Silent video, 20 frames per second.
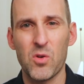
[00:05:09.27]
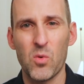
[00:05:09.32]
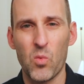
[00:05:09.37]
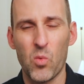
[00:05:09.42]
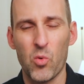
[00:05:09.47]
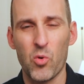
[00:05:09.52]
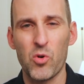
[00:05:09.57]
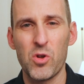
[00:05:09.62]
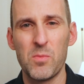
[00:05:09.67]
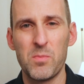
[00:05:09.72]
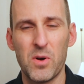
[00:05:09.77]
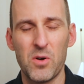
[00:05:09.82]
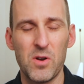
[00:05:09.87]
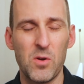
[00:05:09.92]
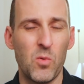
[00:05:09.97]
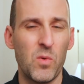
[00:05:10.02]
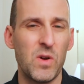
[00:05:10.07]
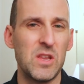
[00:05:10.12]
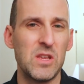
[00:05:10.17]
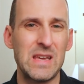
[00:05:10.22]
to worry about
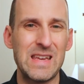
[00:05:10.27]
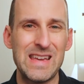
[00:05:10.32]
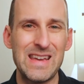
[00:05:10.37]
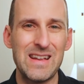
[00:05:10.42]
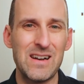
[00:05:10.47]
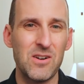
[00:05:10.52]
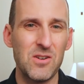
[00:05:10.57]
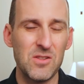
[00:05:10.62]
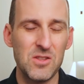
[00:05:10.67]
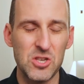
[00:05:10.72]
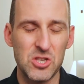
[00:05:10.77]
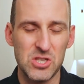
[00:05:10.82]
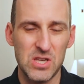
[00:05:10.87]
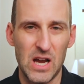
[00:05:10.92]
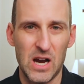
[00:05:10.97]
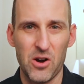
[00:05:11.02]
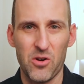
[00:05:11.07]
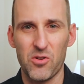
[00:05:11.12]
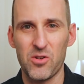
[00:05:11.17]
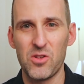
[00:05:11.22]
it when you get out of the
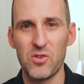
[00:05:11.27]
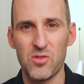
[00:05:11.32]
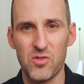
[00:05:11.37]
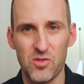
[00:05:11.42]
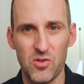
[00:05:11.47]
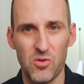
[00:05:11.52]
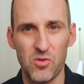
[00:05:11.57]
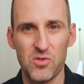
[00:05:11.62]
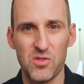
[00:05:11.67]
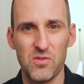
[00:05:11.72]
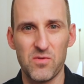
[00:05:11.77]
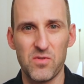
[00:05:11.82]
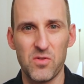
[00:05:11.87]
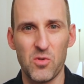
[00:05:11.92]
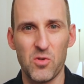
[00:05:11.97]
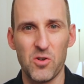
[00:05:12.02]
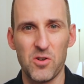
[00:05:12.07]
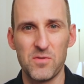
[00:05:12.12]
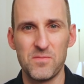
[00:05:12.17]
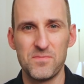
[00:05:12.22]
shower and you soak the floor.